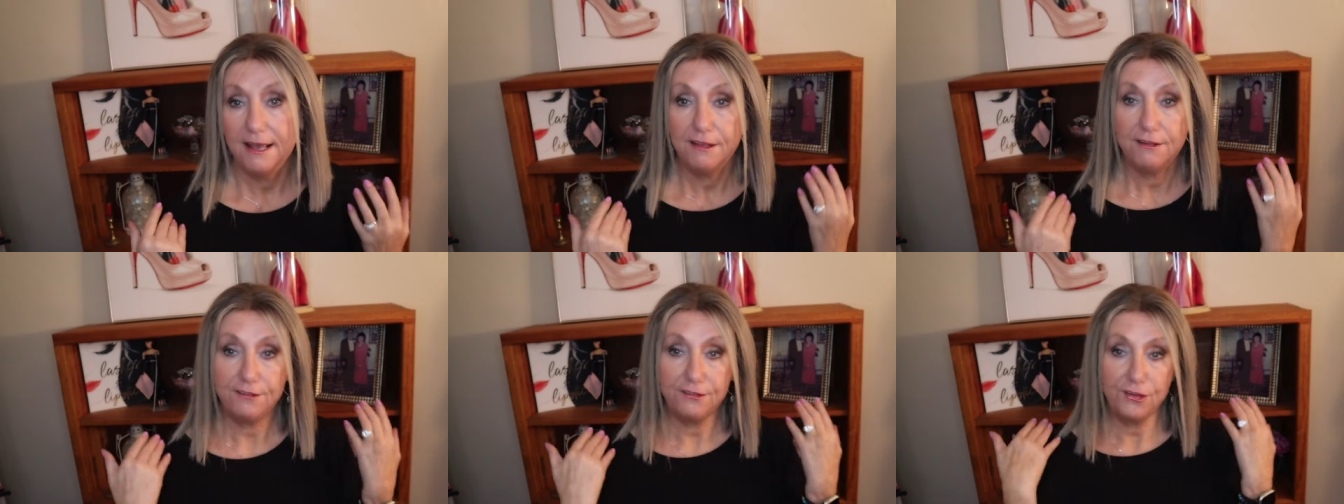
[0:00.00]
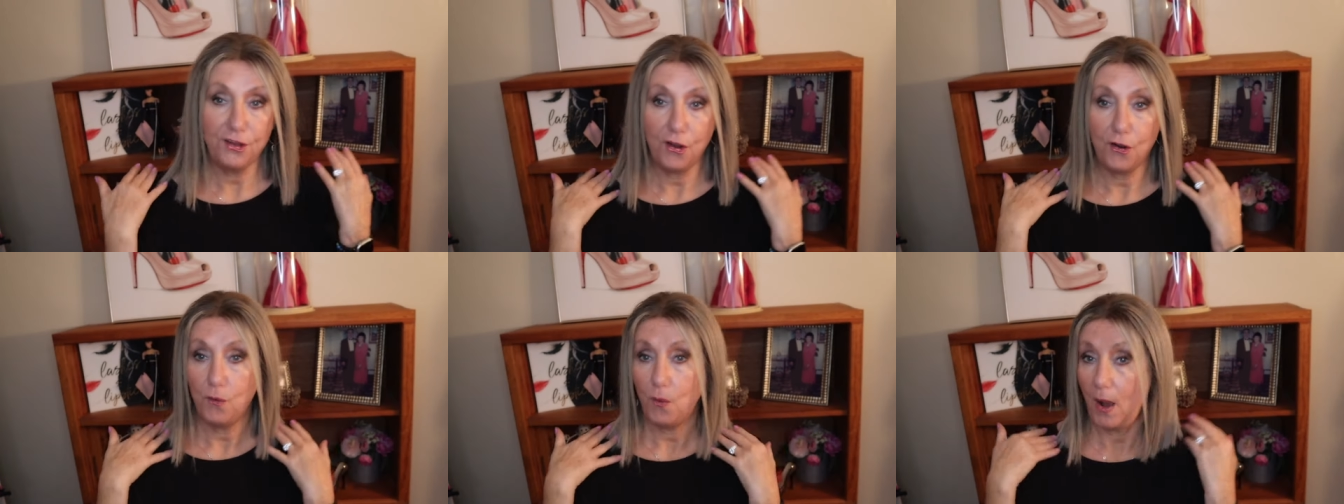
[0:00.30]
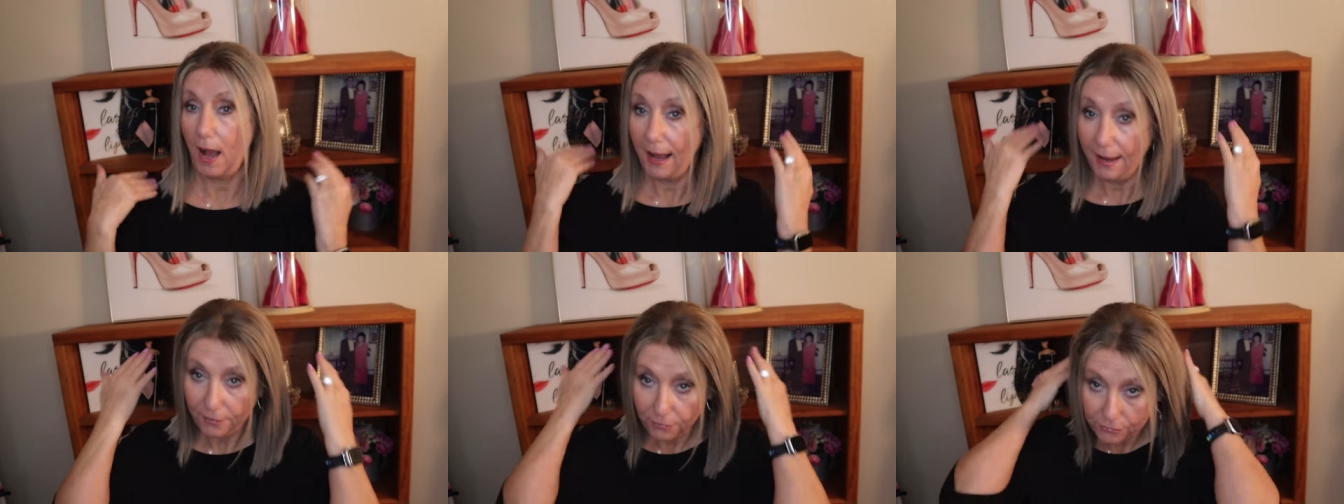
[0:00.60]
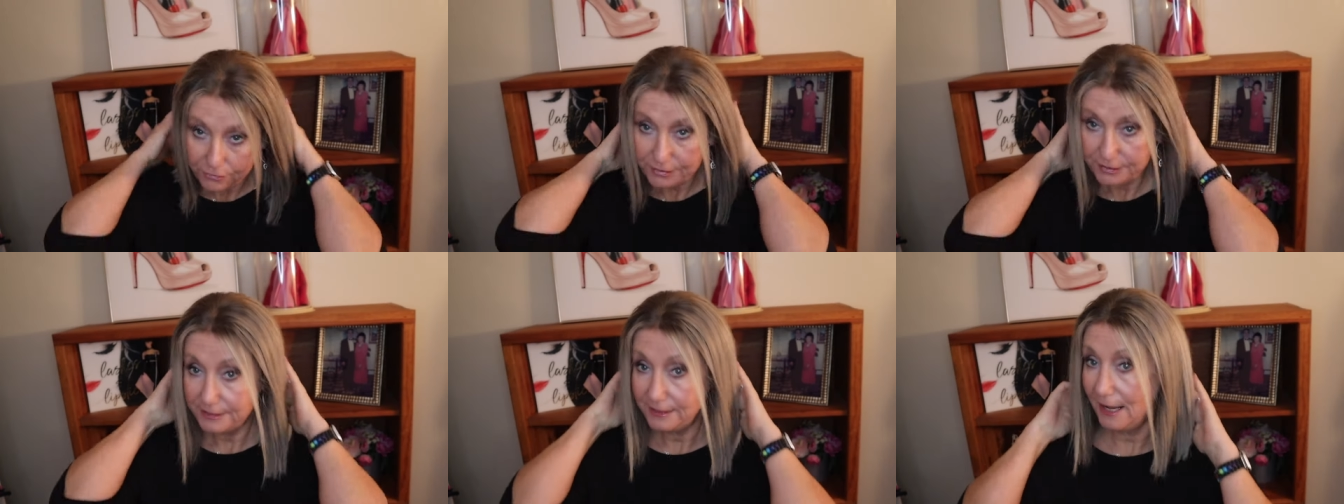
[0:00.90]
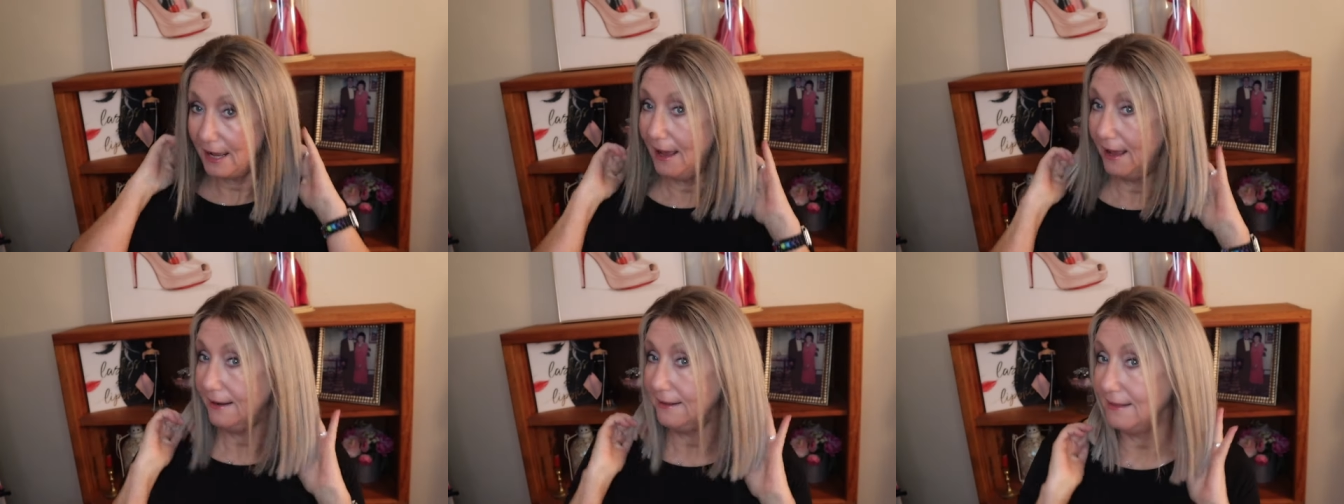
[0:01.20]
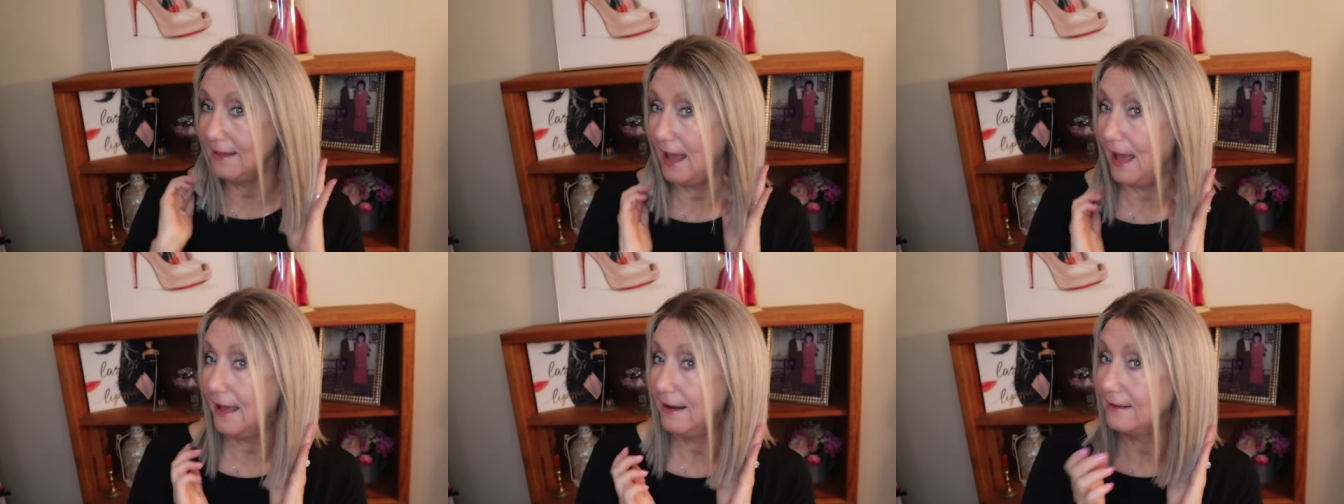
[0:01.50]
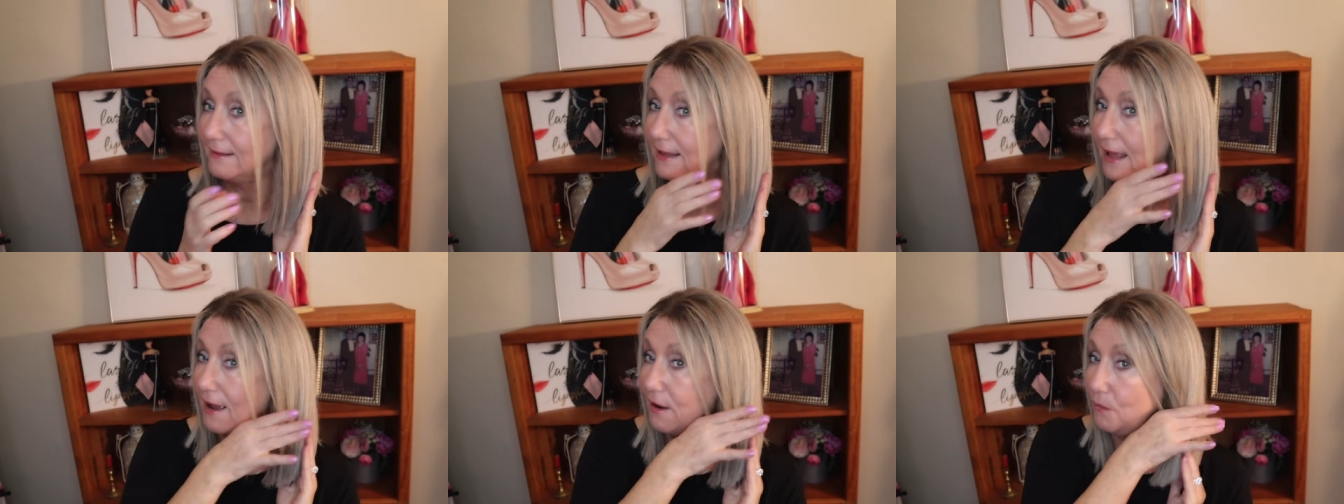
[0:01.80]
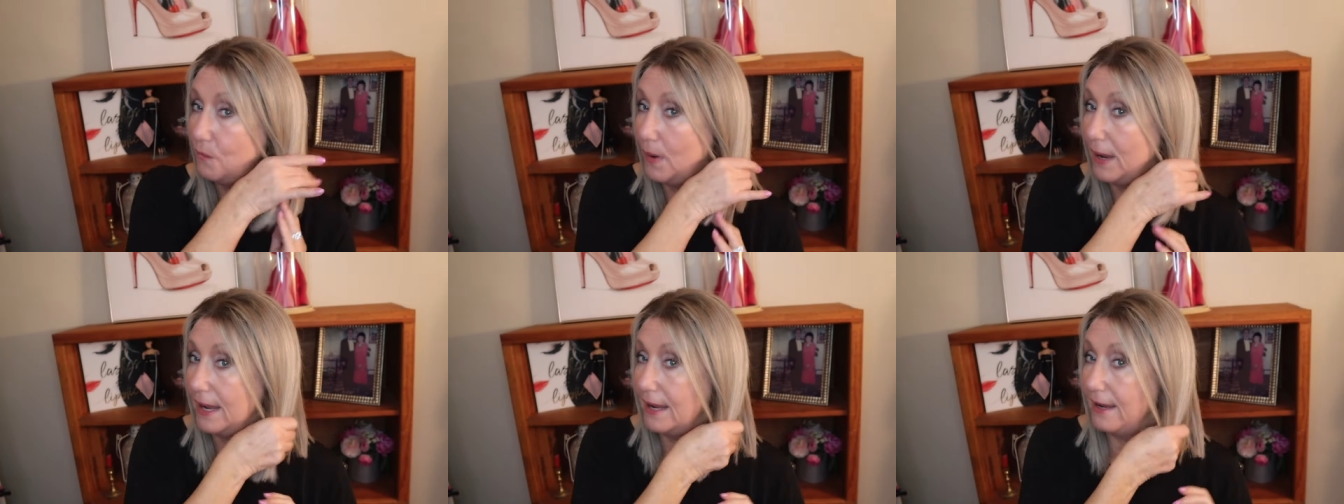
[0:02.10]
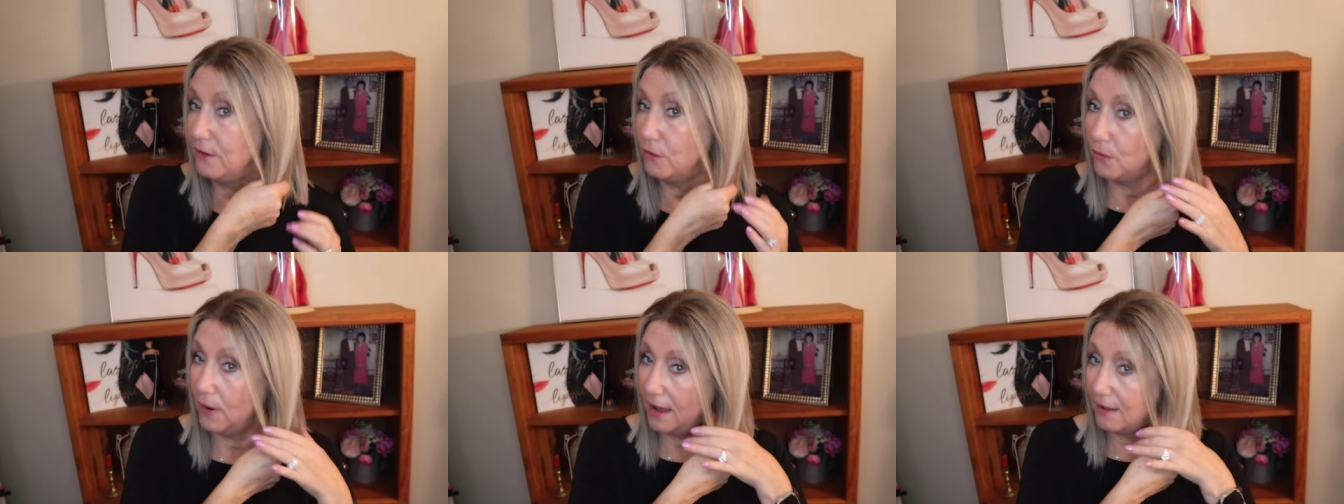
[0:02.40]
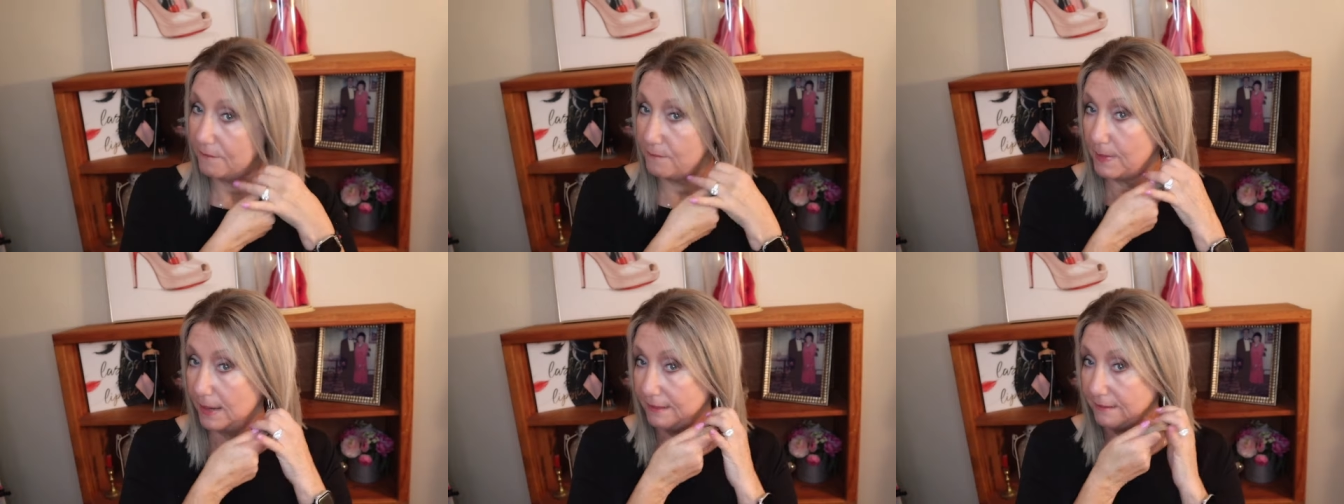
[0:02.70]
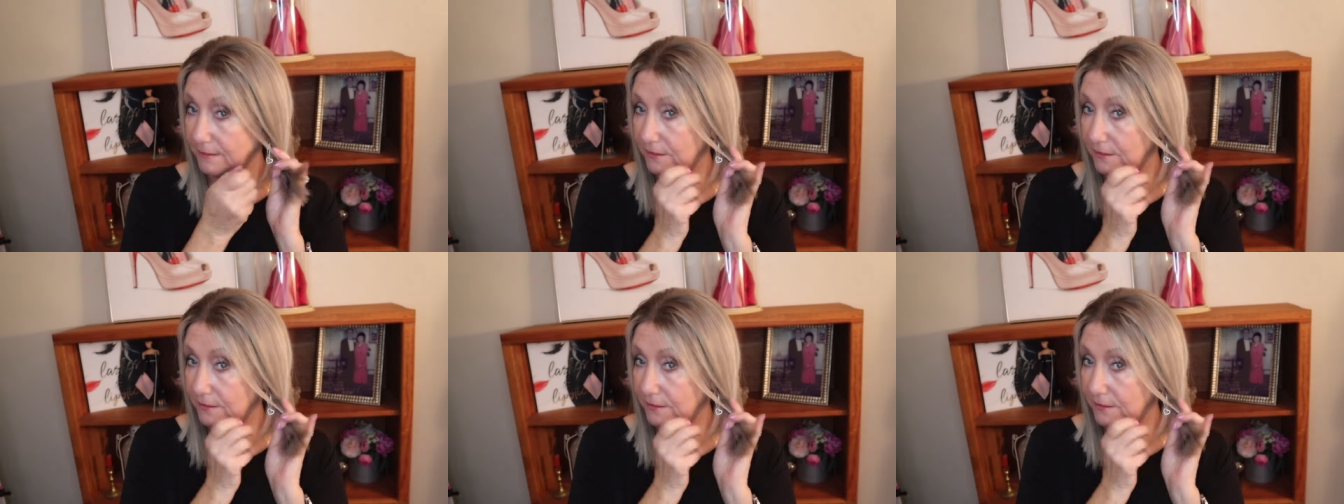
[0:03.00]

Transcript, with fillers: So I could cut that that way or have my,